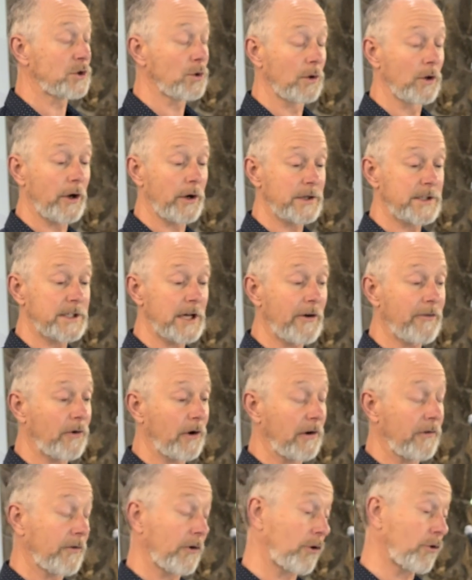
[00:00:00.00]
to a lot of
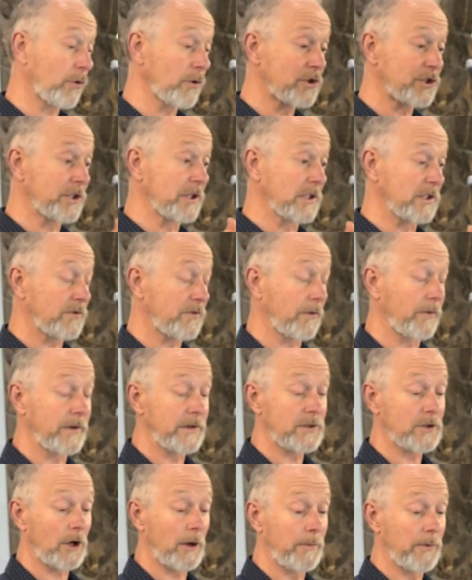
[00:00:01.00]
suffering for Christians from
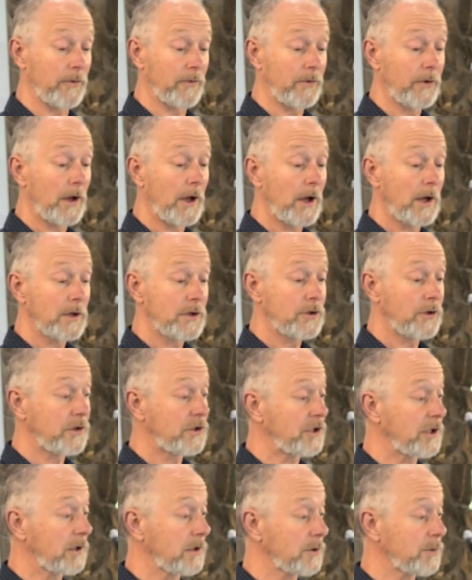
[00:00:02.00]
this type of
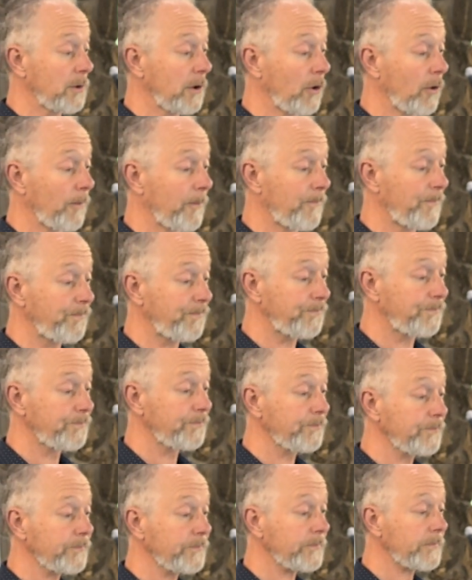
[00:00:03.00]
teaching as well.
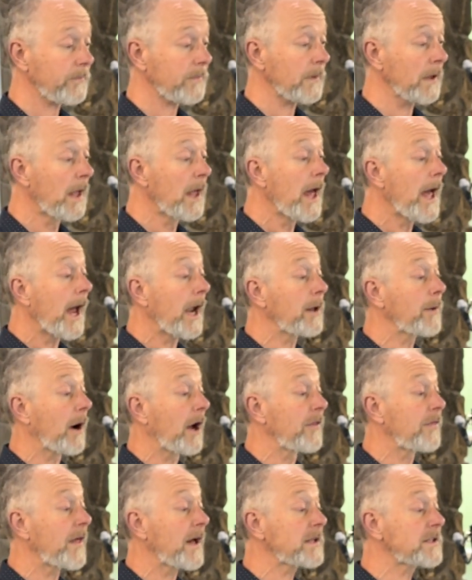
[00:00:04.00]

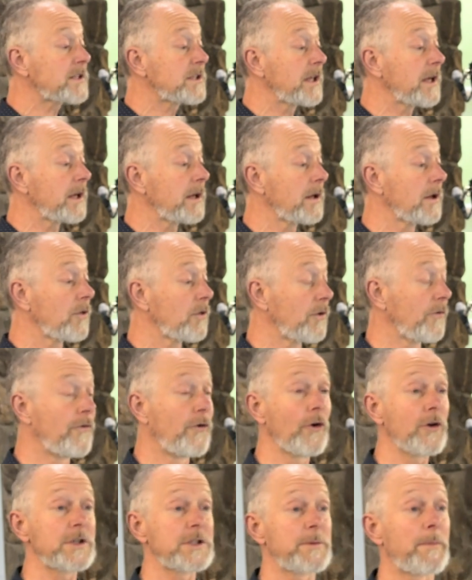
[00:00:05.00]
Anyway, that's the
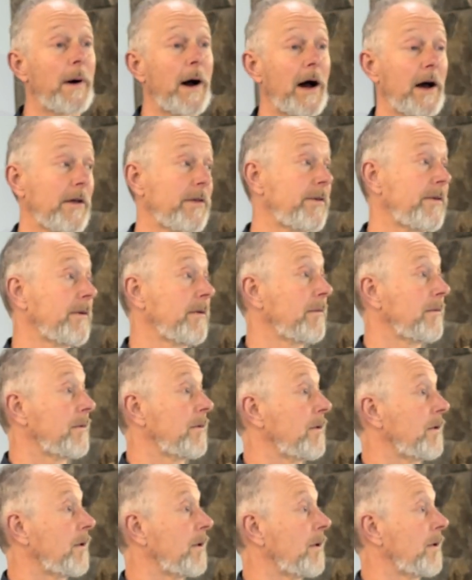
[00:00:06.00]
first path.
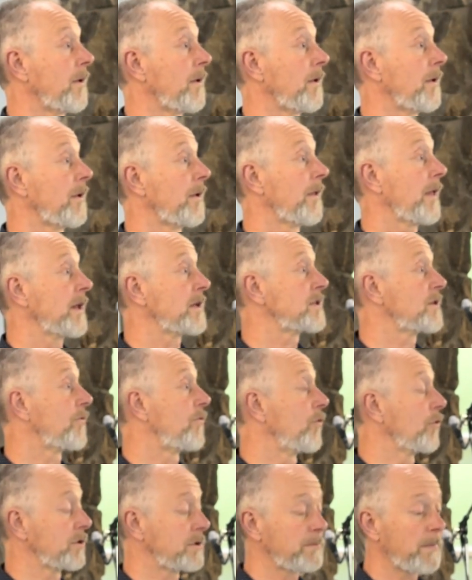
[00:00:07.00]
That's the
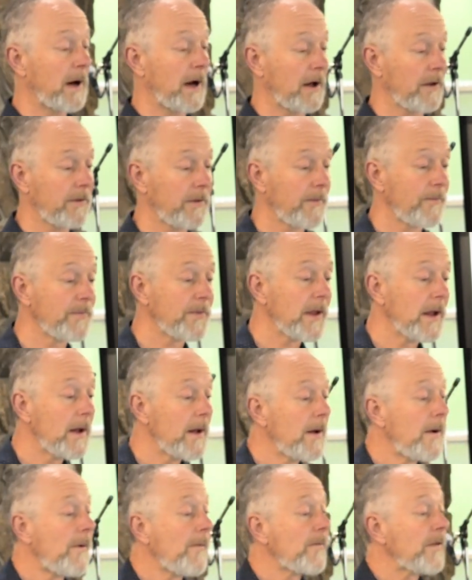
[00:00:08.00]
first path.
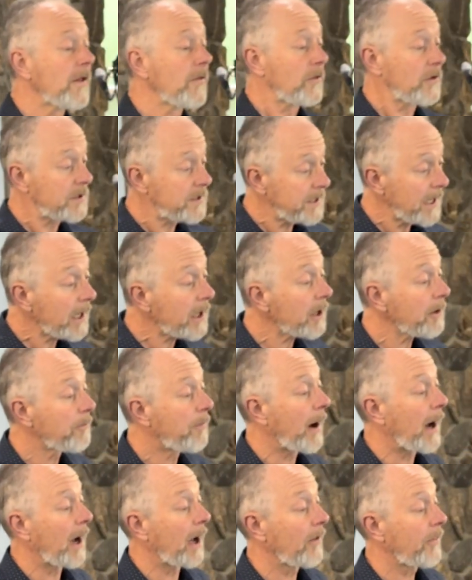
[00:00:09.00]
The second
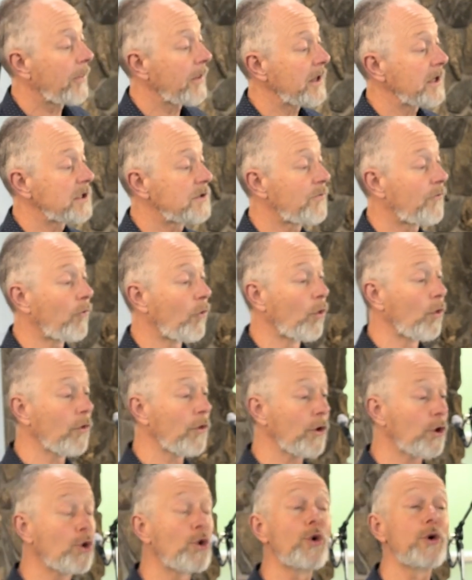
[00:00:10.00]
path is for
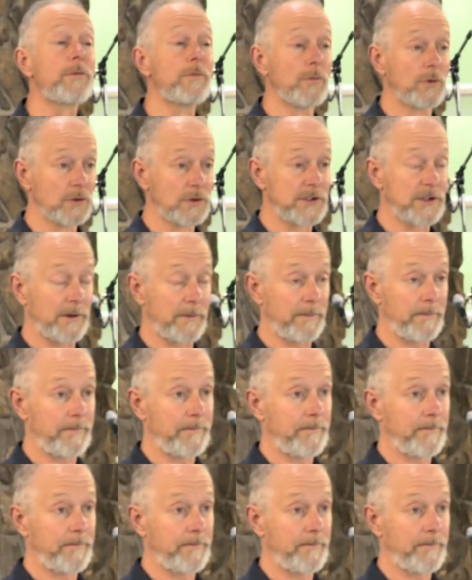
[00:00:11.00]
the good Muslim.